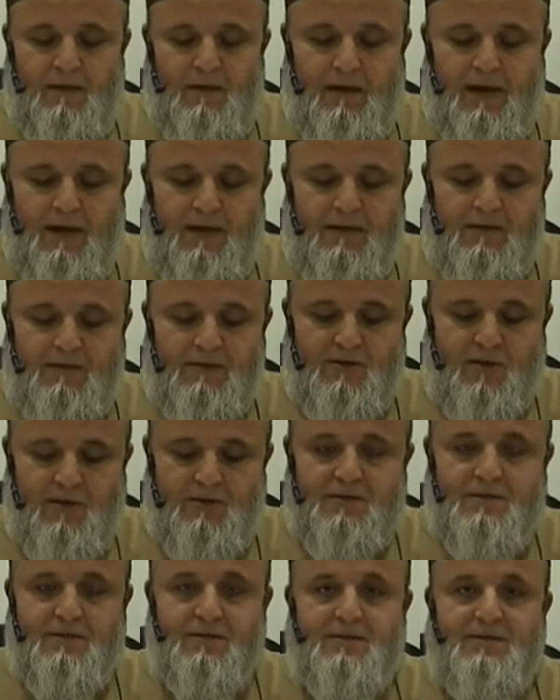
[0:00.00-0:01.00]
It is
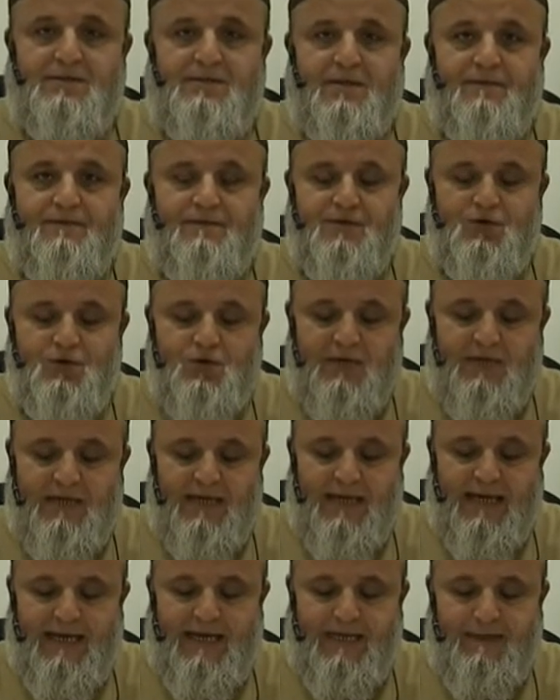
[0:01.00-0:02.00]
not
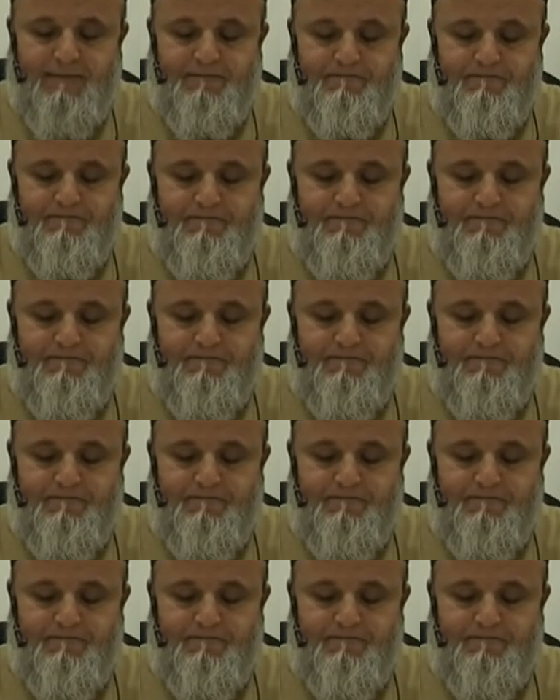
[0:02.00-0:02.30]
sufficiently,